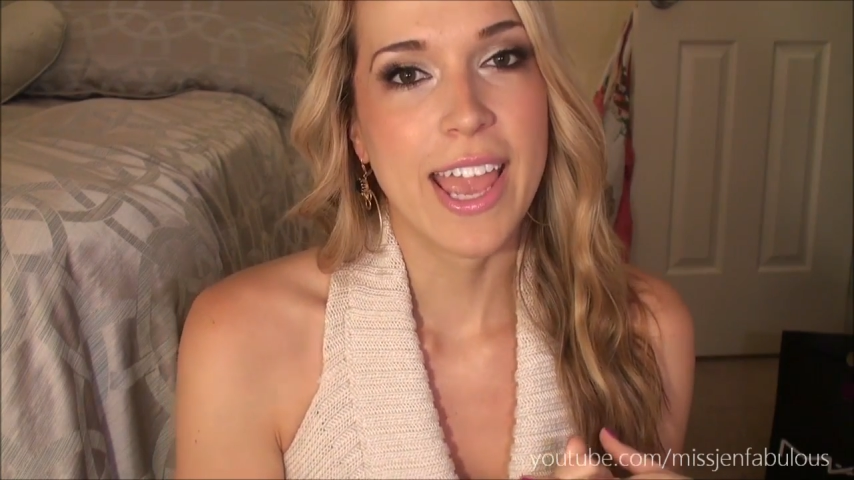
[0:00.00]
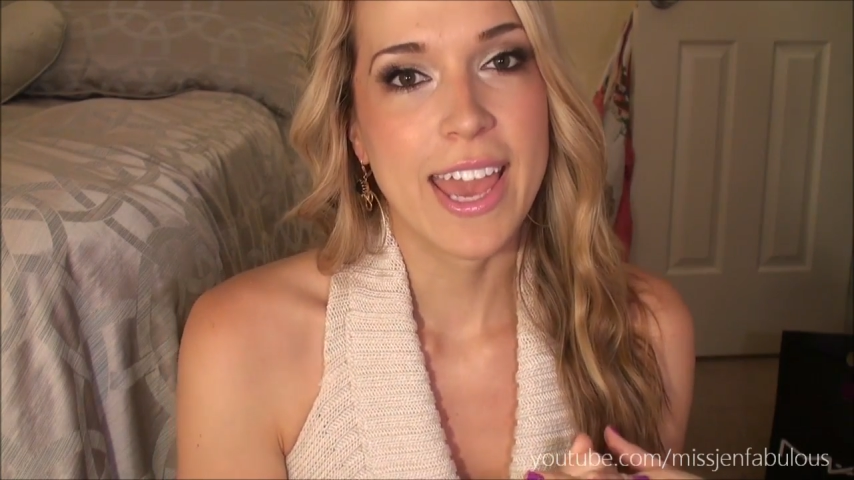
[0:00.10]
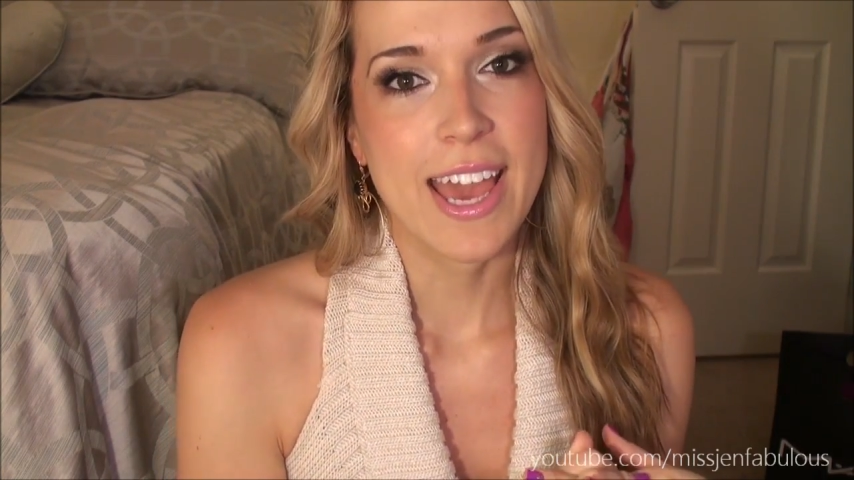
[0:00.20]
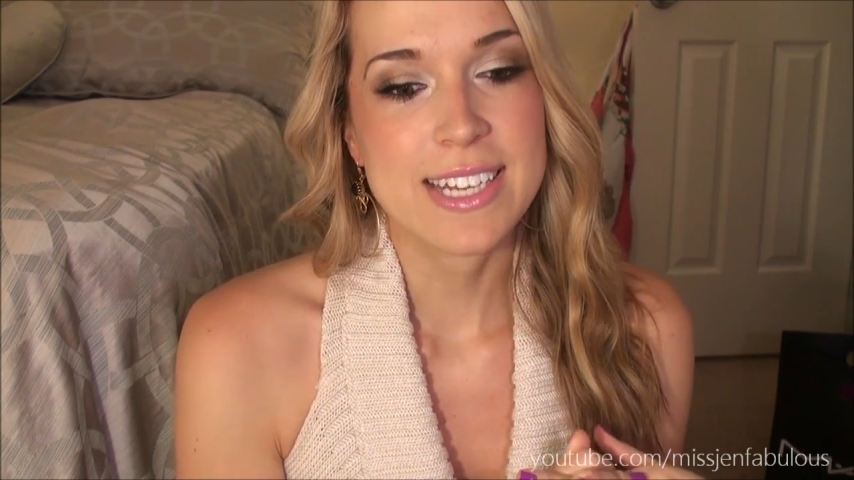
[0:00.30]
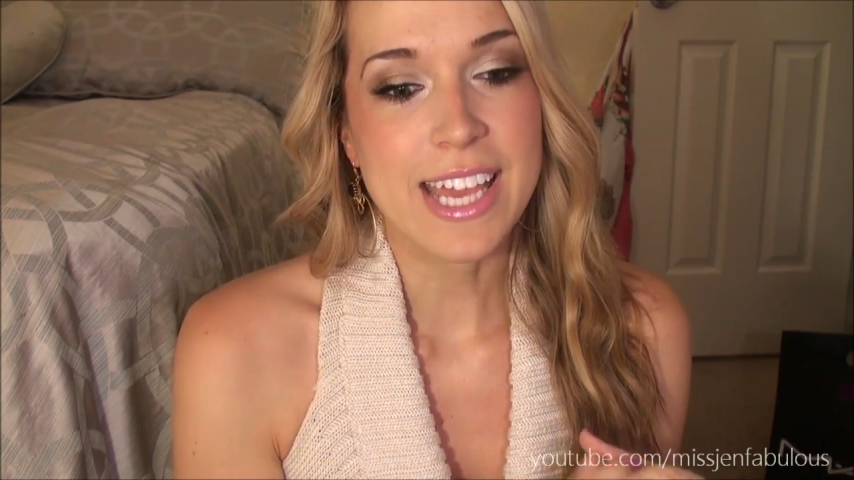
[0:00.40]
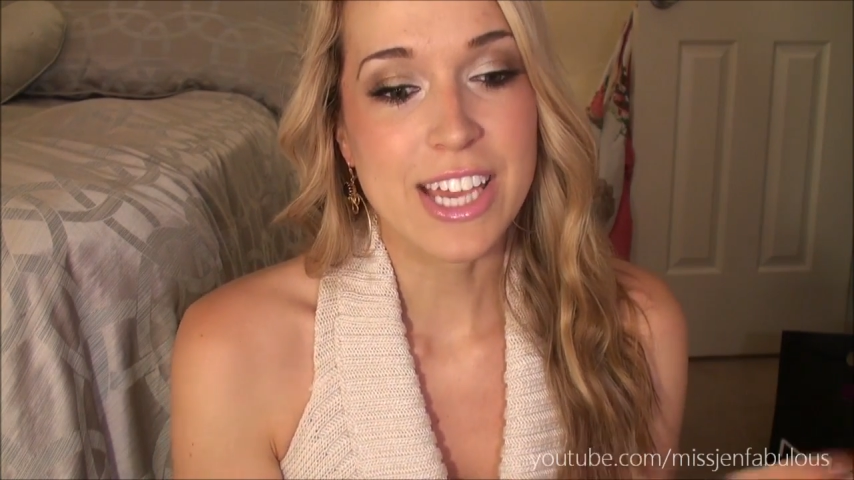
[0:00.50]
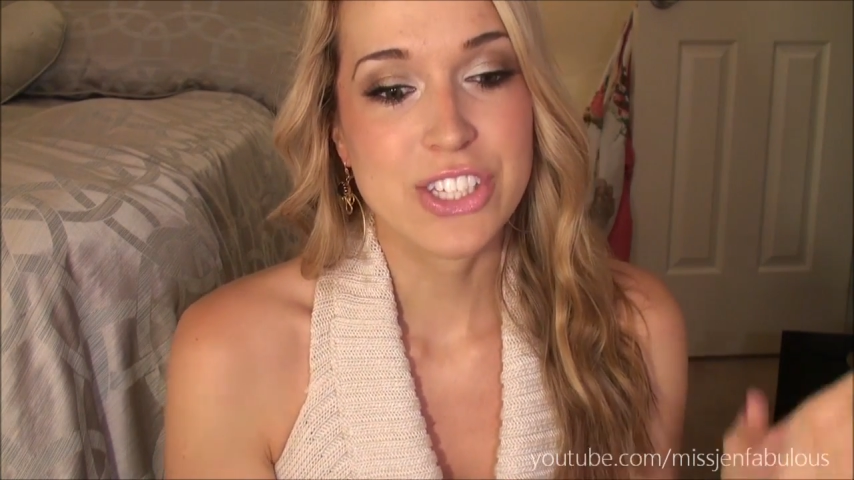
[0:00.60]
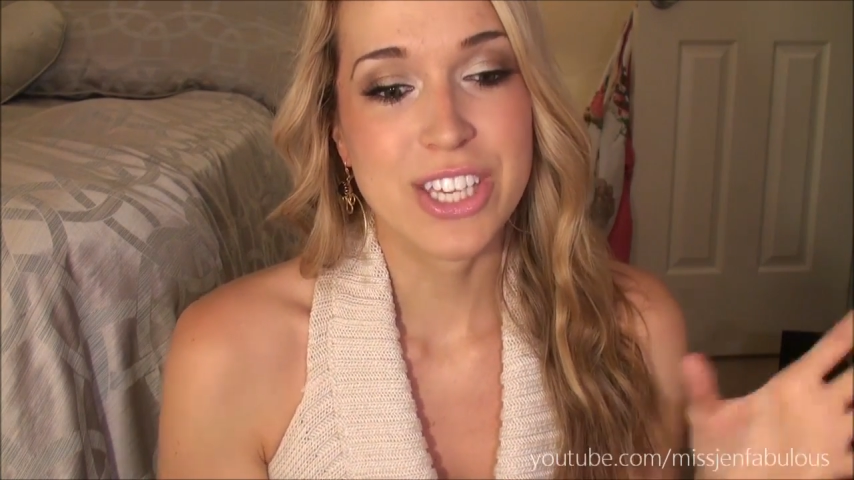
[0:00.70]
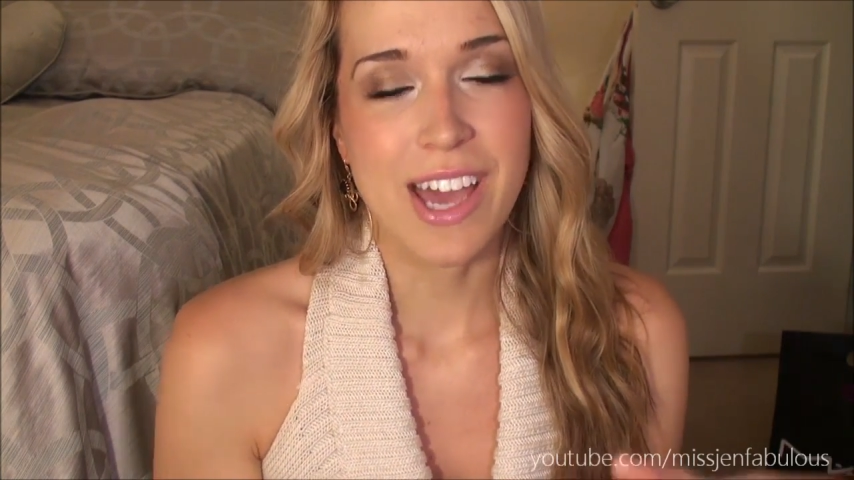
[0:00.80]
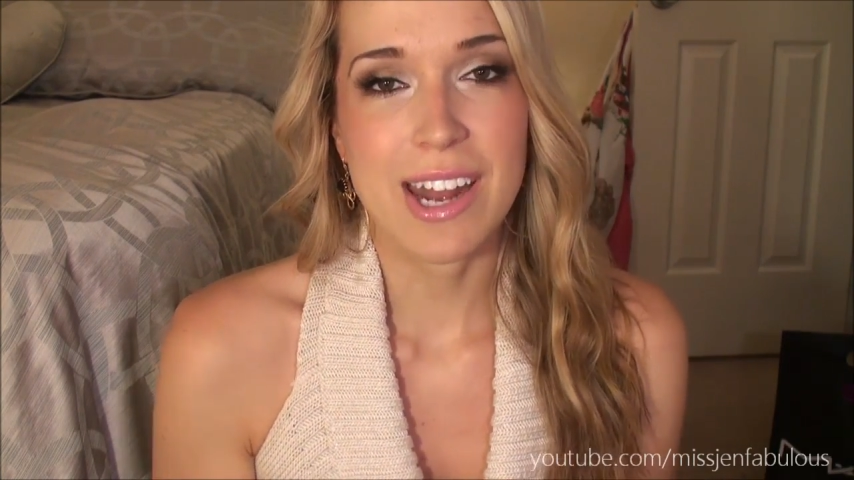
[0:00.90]
And I
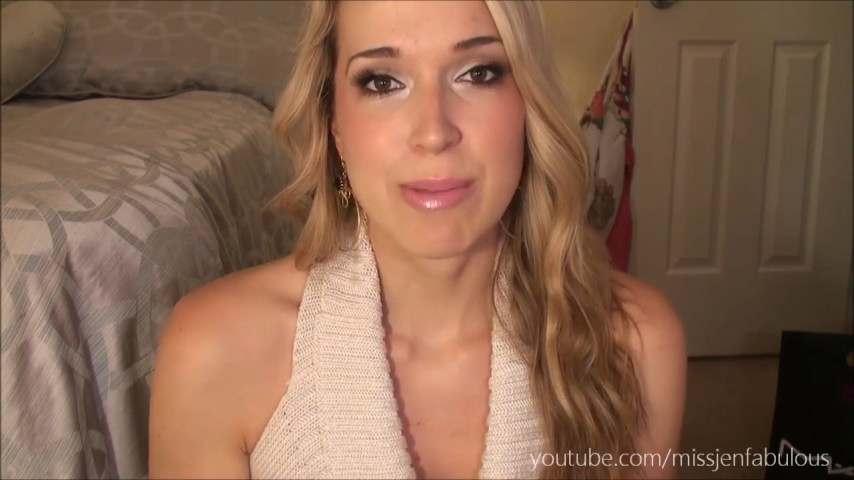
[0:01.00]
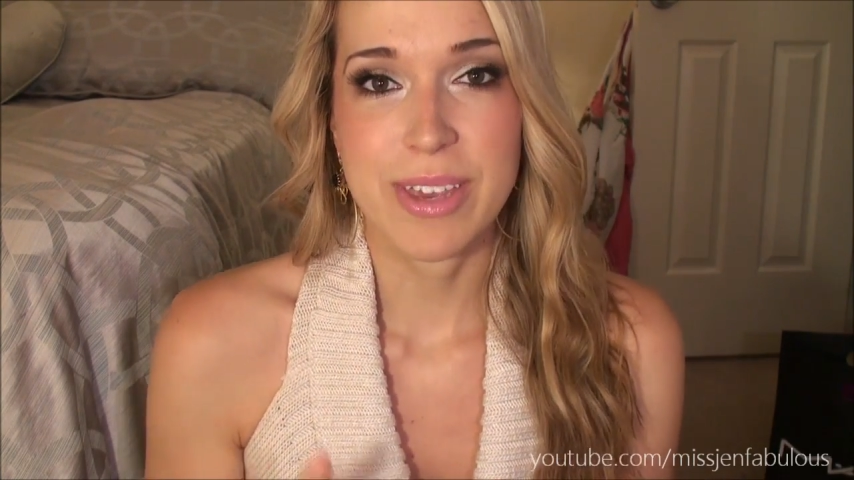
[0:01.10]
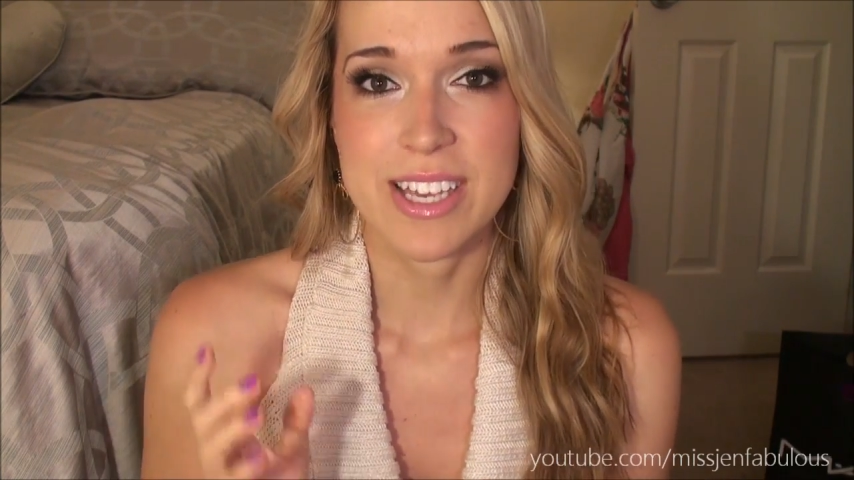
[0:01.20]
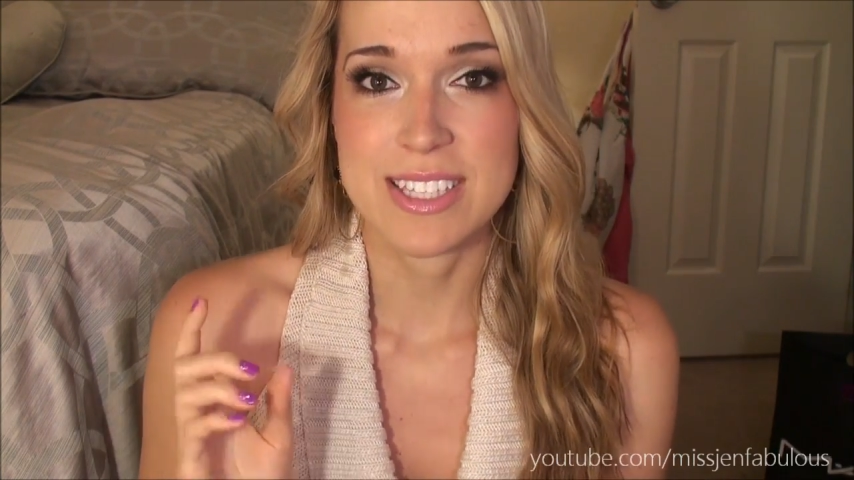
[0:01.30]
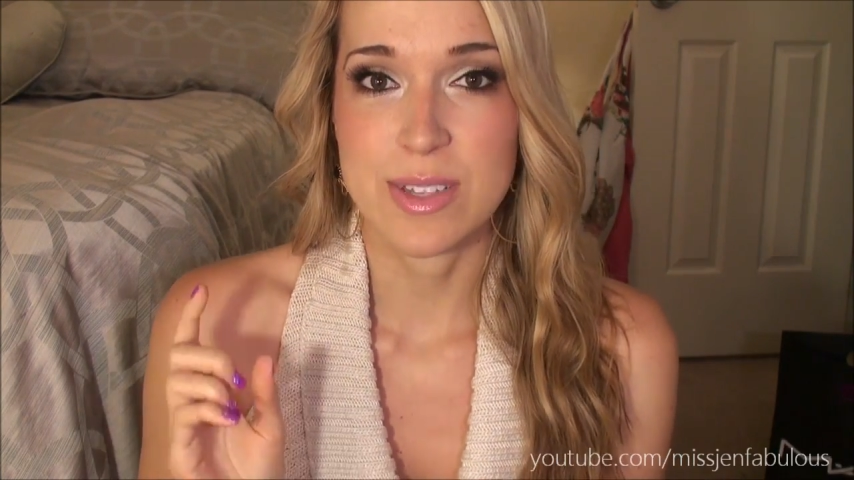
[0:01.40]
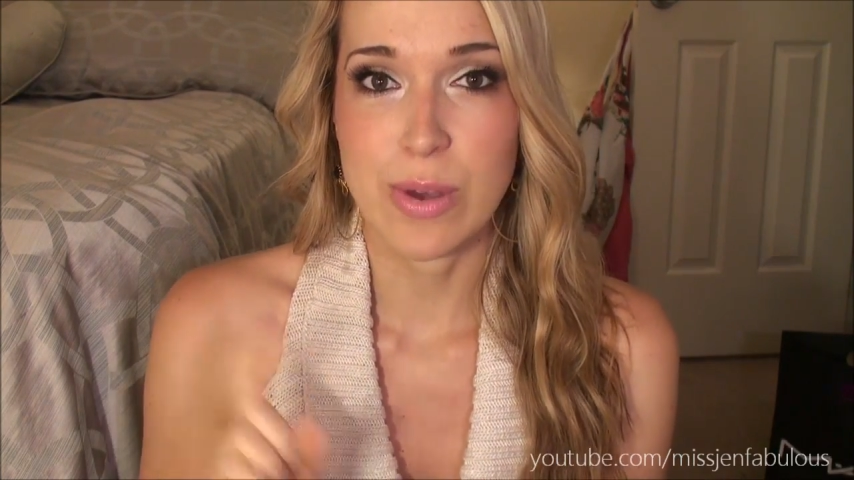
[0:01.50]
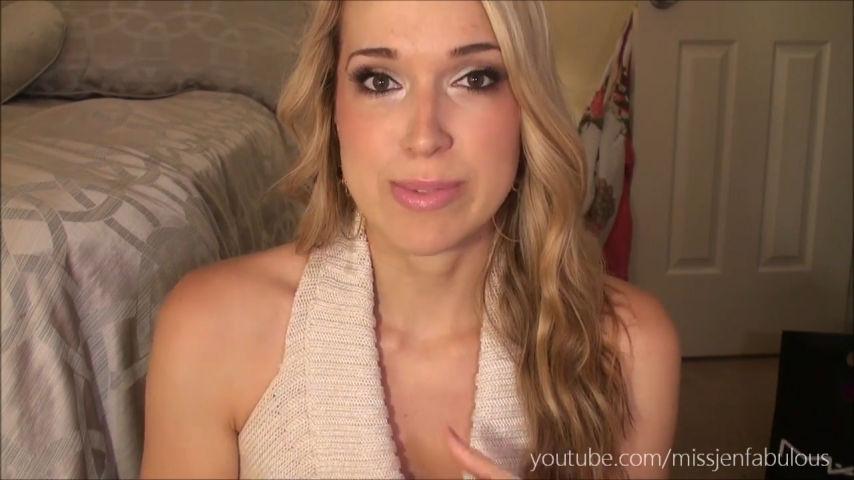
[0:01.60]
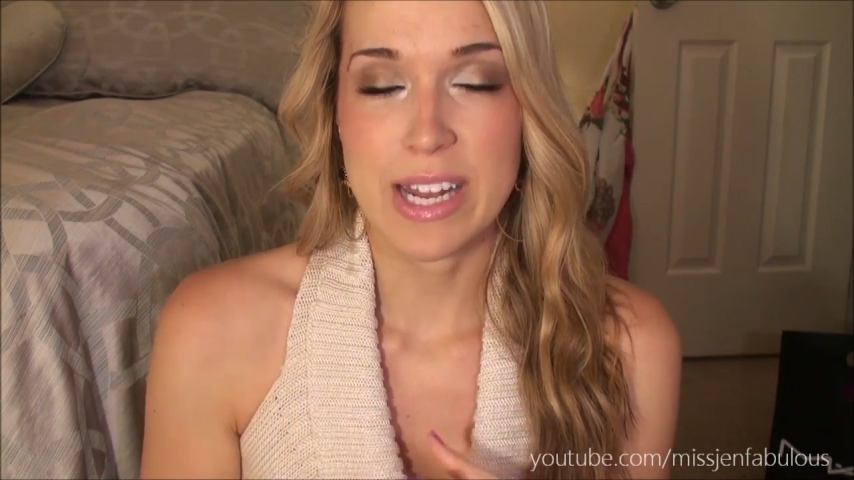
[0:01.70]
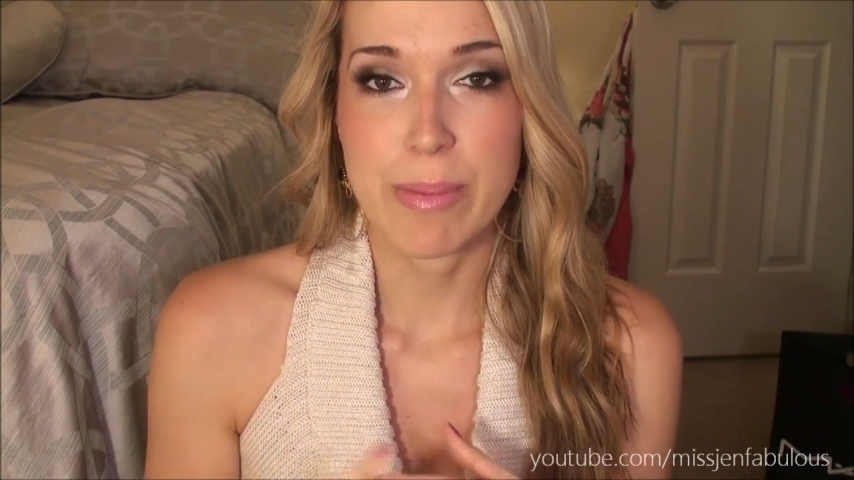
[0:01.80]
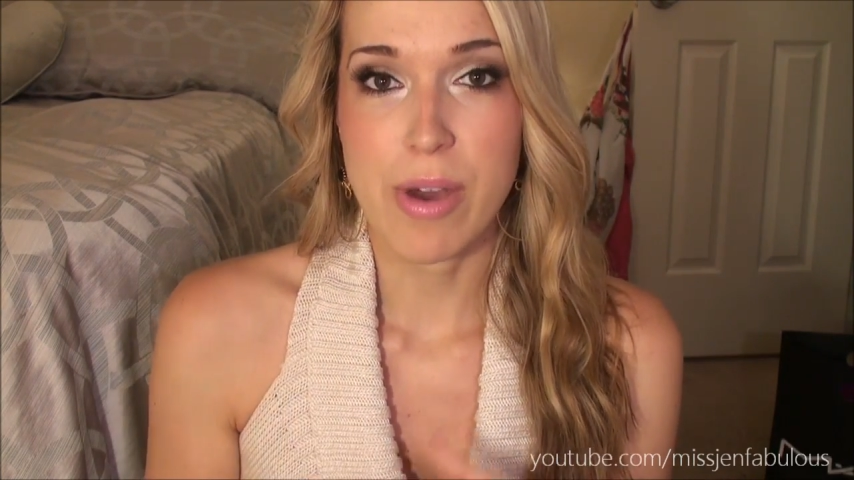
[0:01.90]
actually got it because the website I